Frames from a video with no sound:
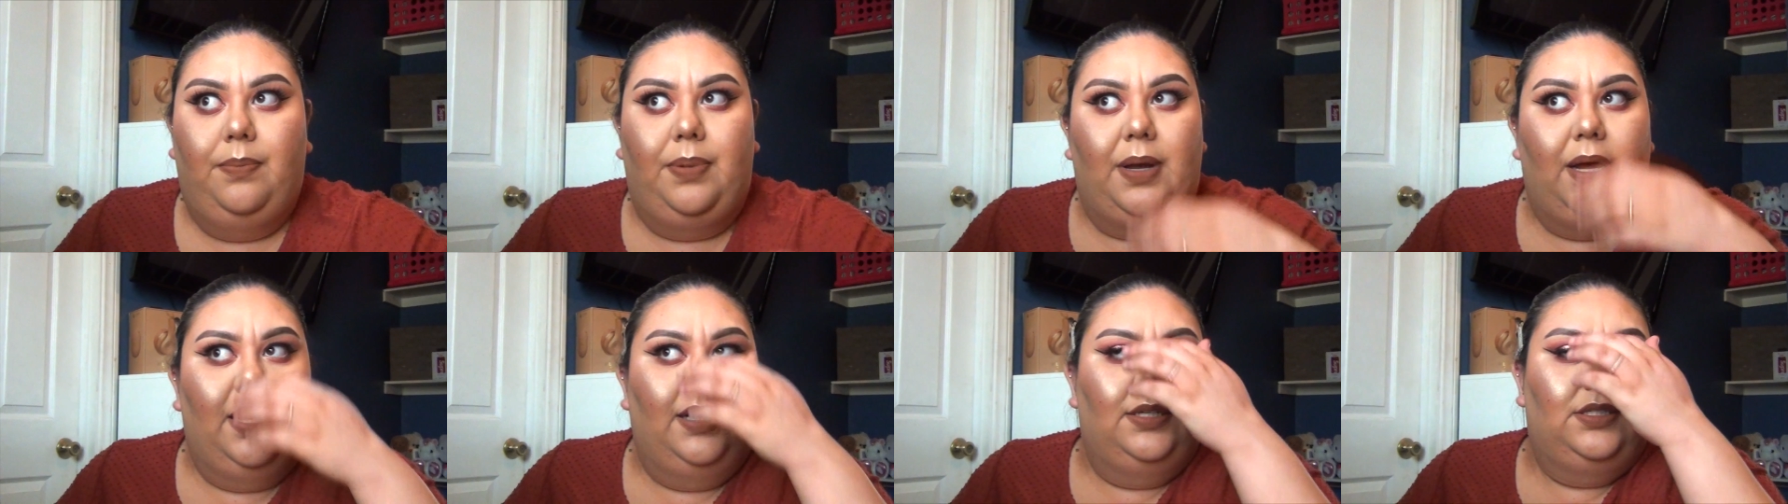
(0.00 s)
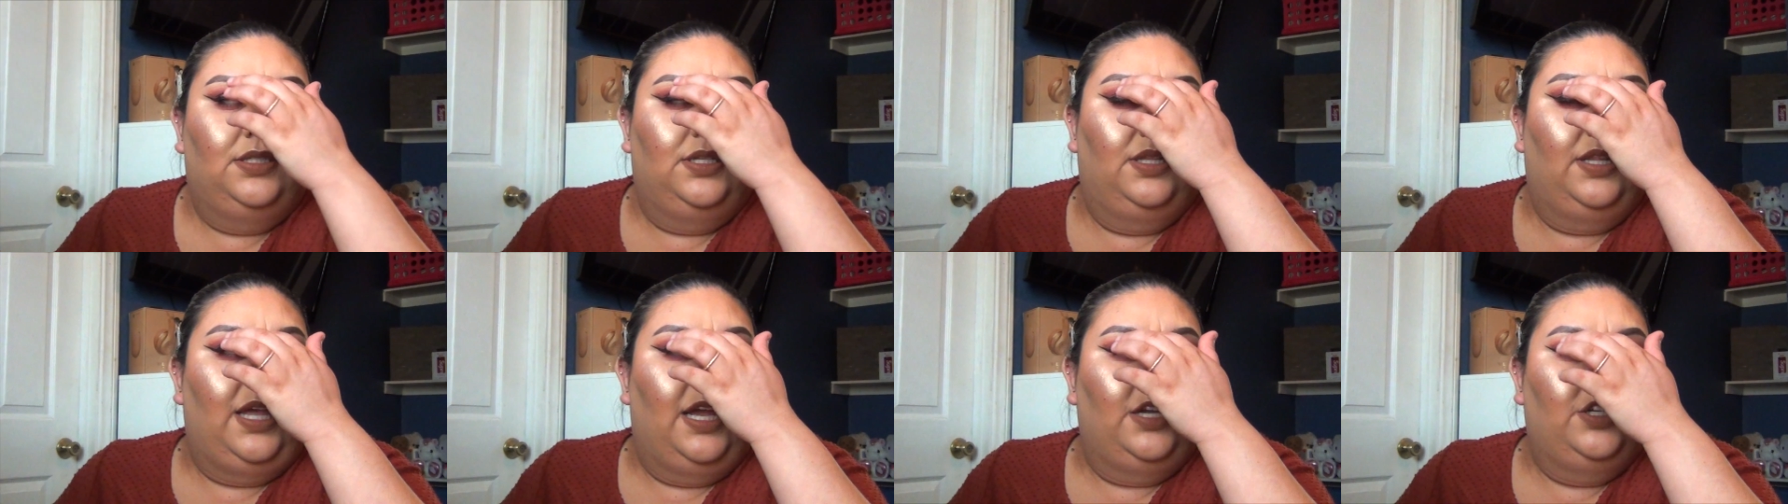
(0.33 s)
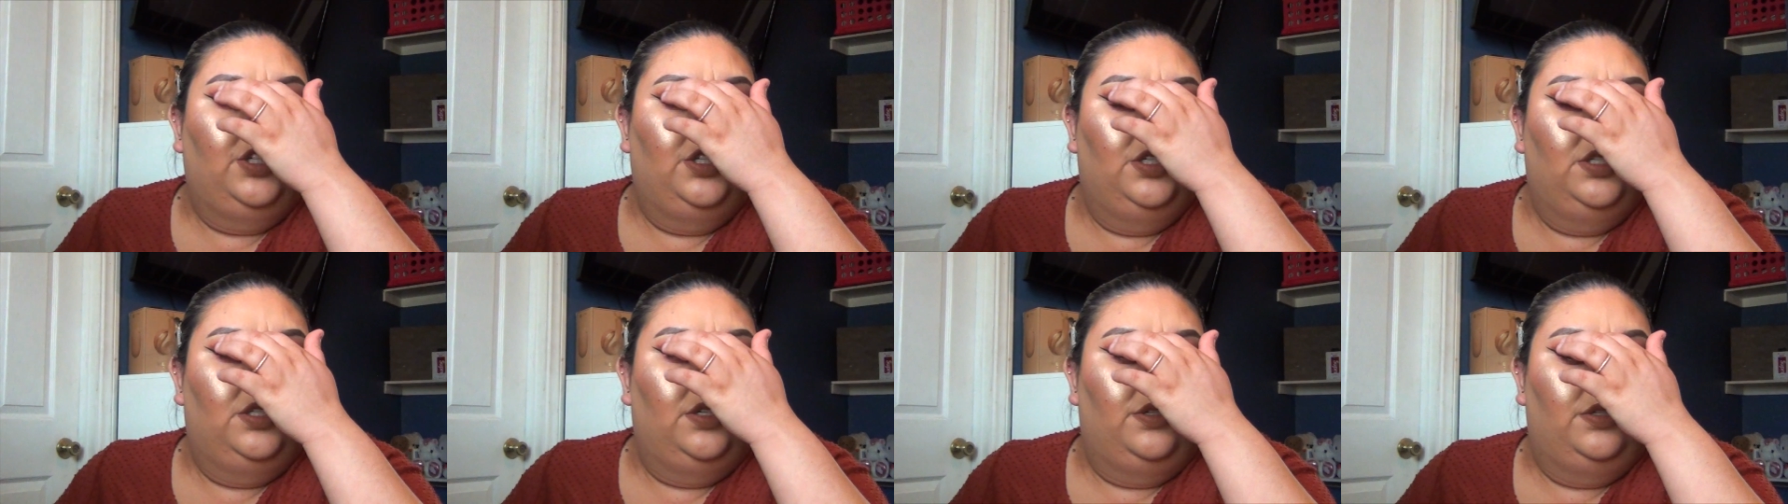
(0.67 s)
But
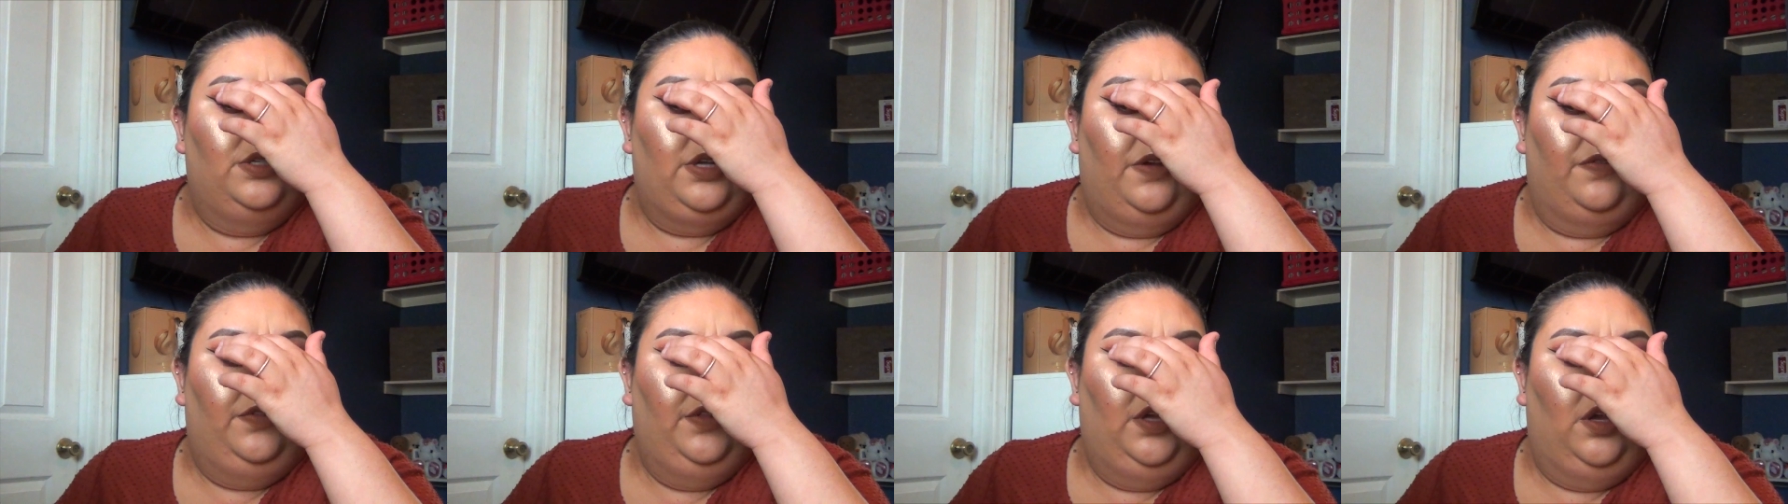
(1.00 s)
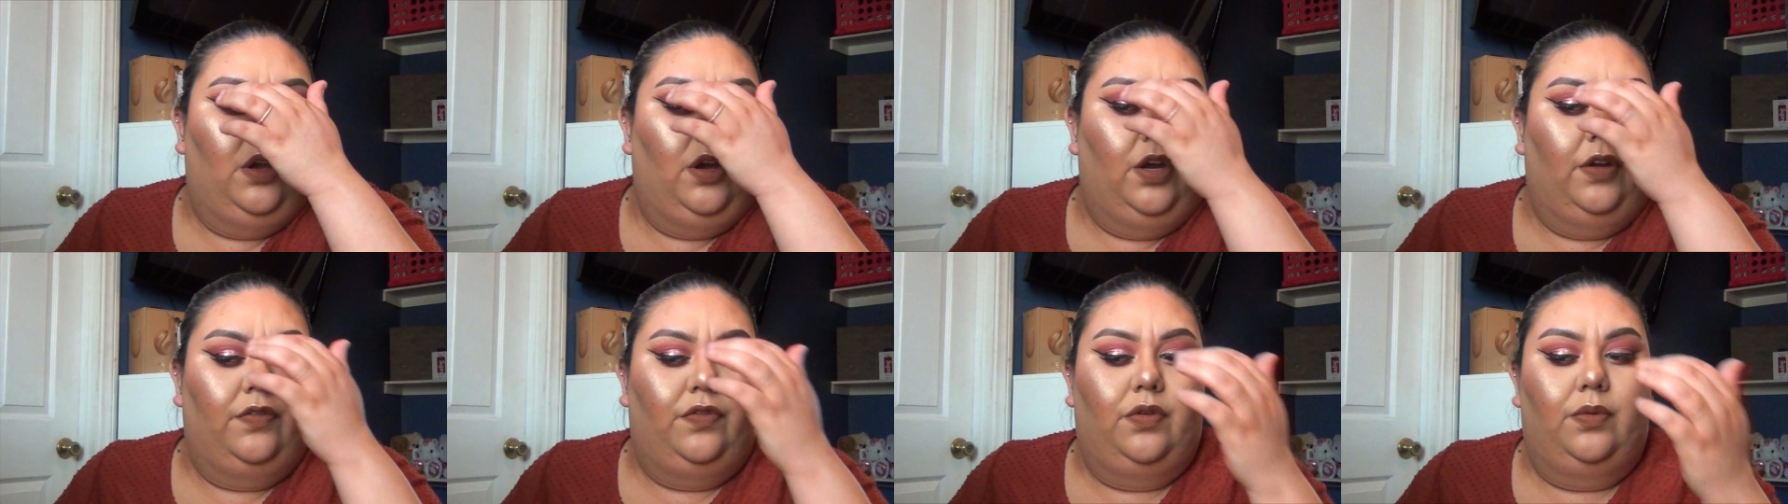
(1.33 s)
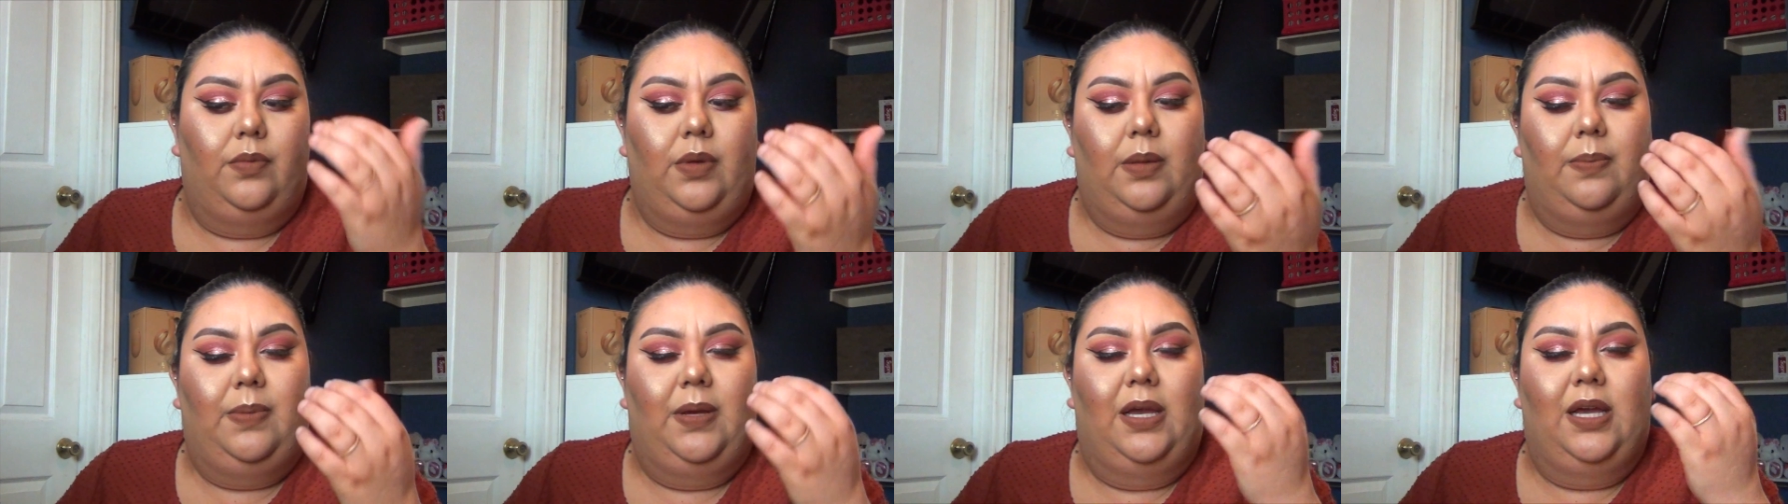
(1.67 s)
lashes are definitely hard for
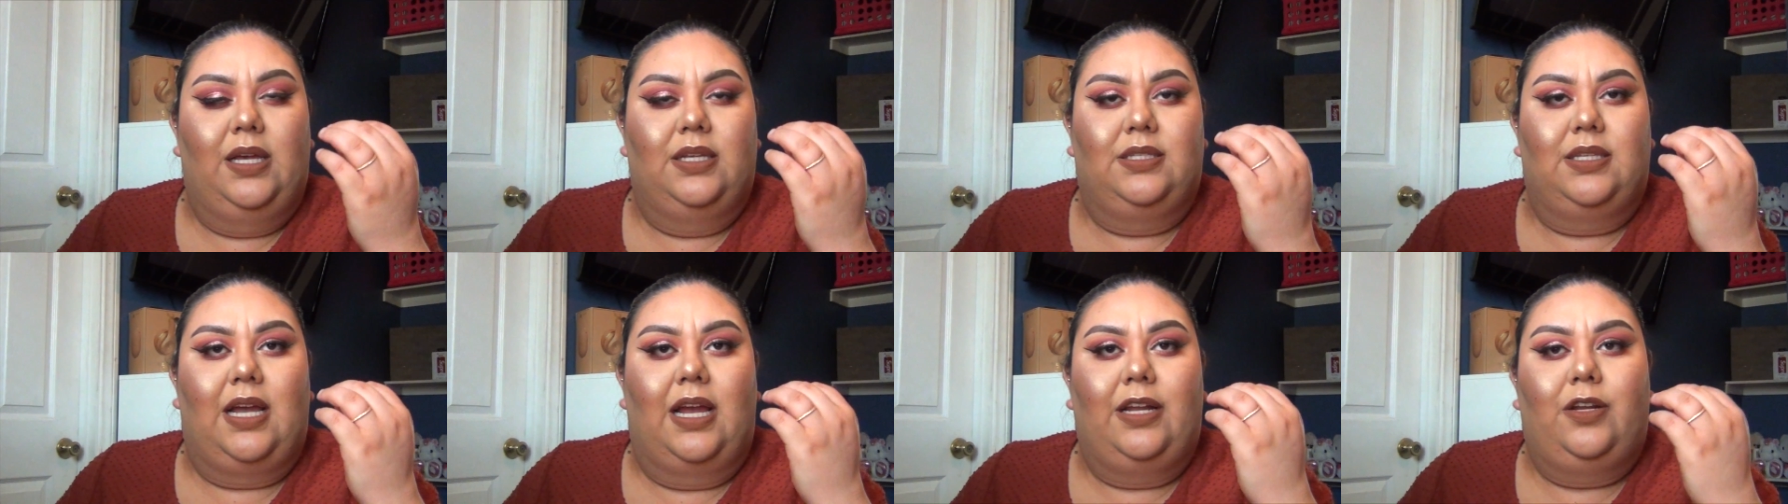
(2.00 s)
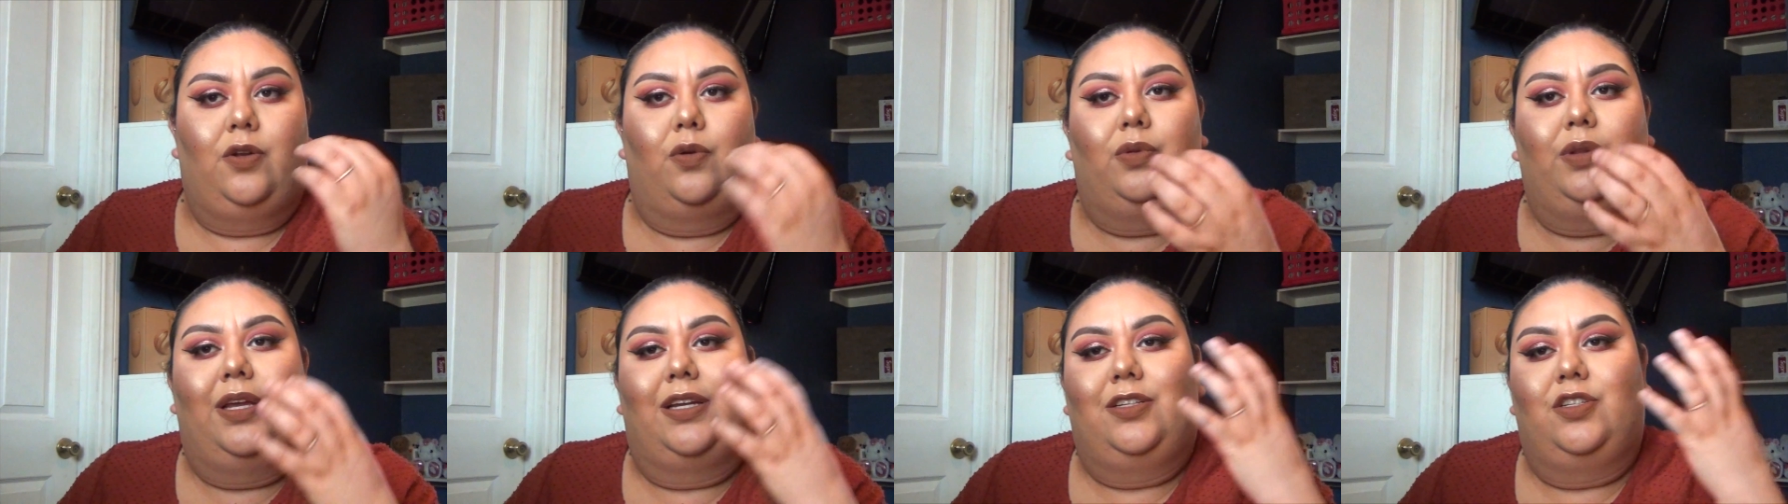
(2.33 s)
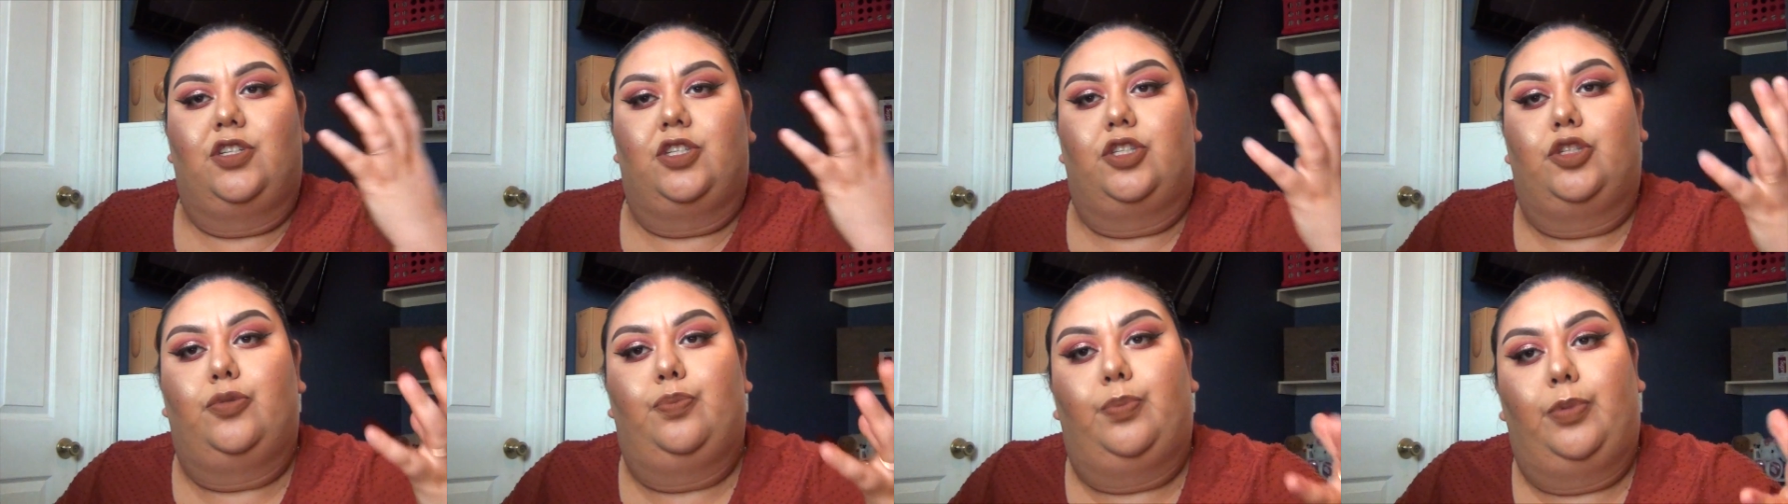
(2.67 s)
me because I don't like to
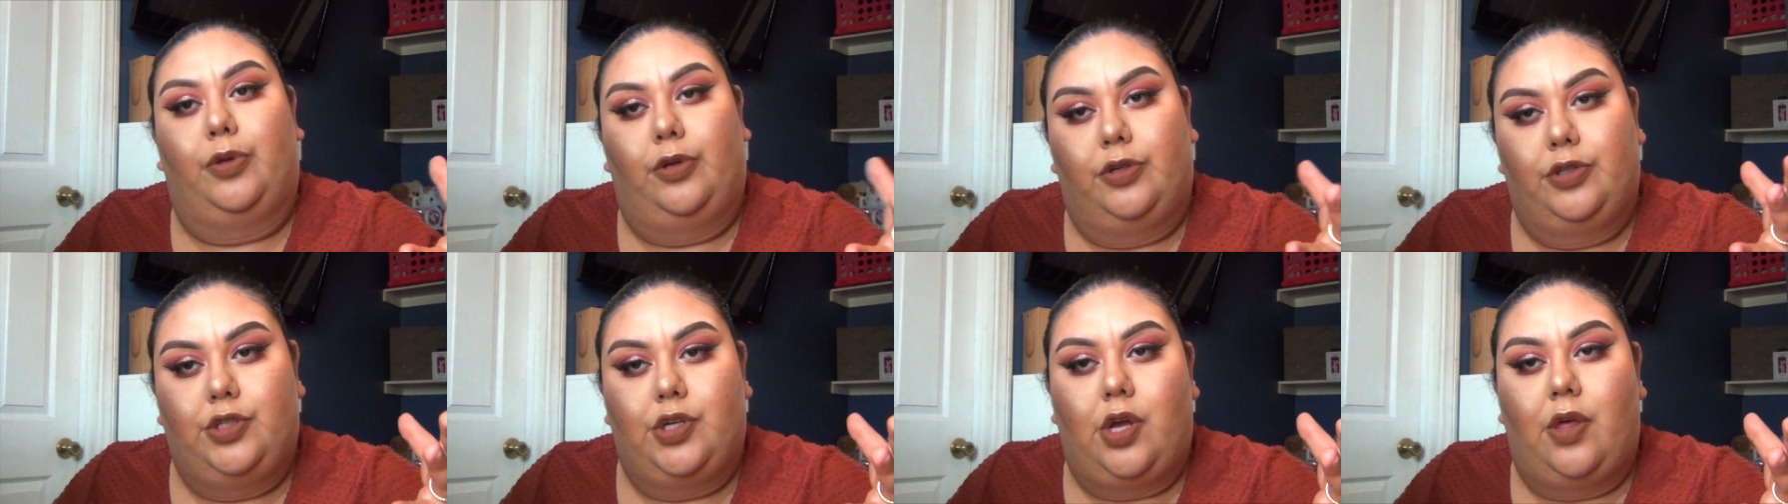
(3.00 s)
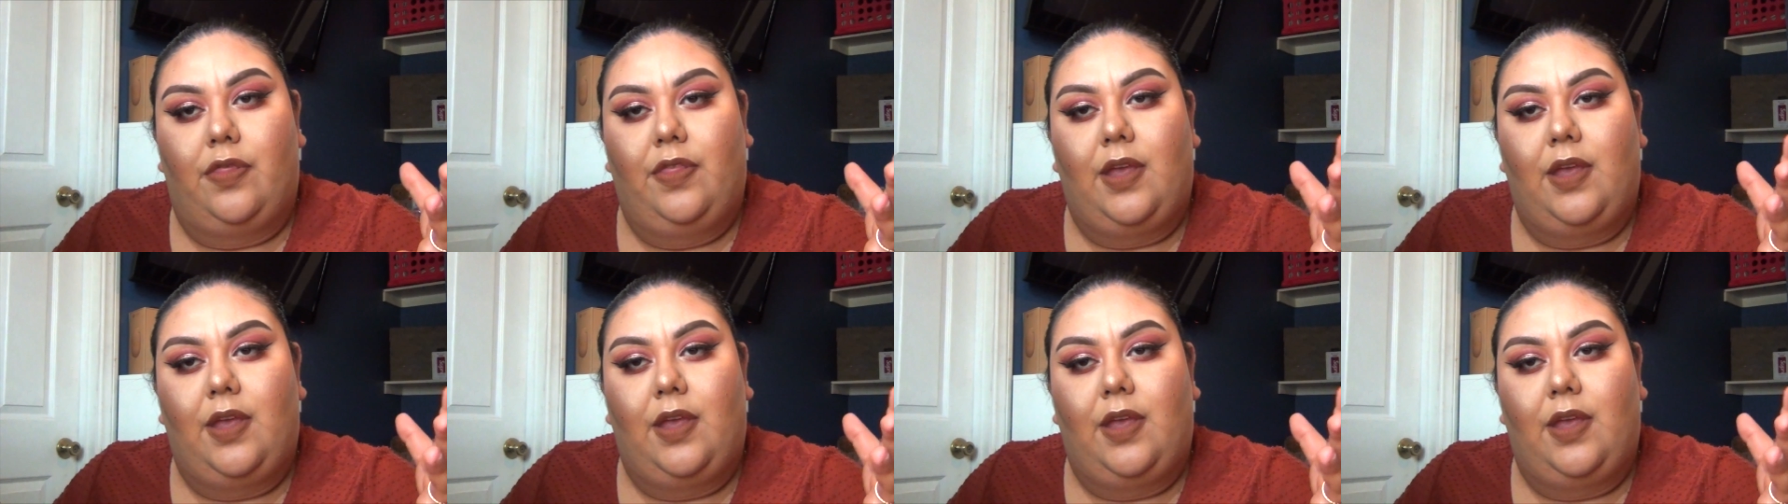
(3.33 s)
splurge on